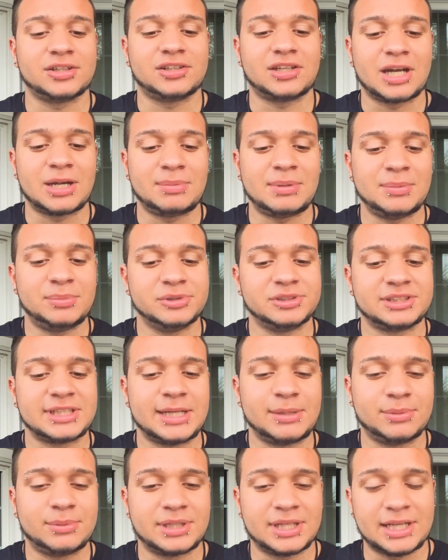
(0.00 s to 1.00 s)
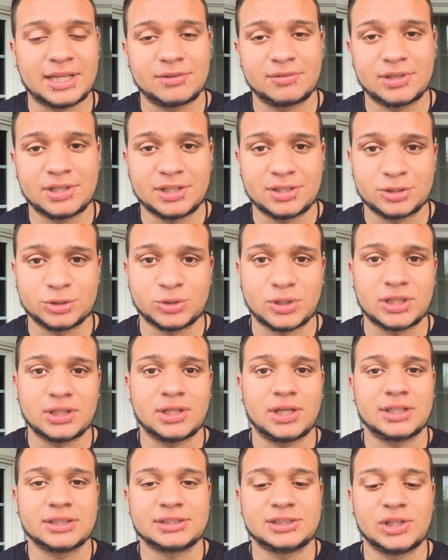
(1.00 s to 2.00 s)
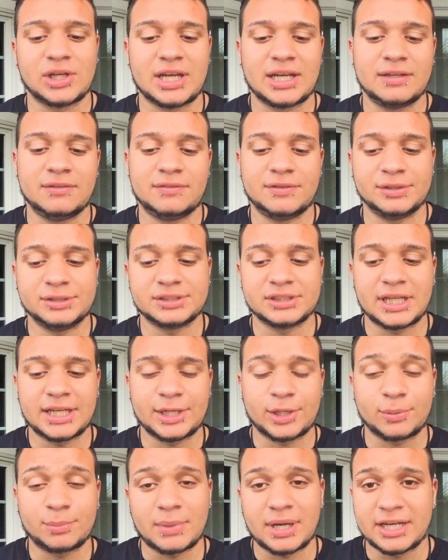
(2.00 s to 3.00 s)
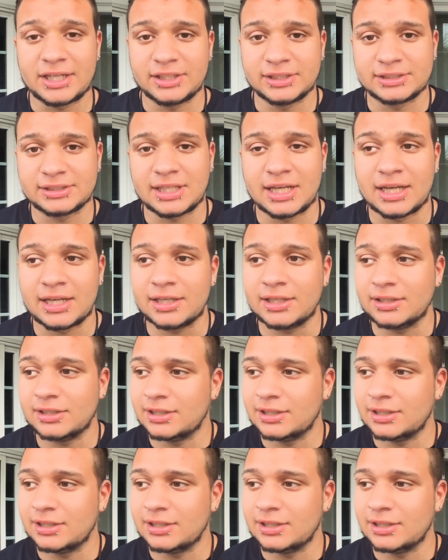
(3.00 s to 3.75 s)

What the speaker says: A lot of people say when they get rid of their dreadlocks, your head feels lighter. Mine does not.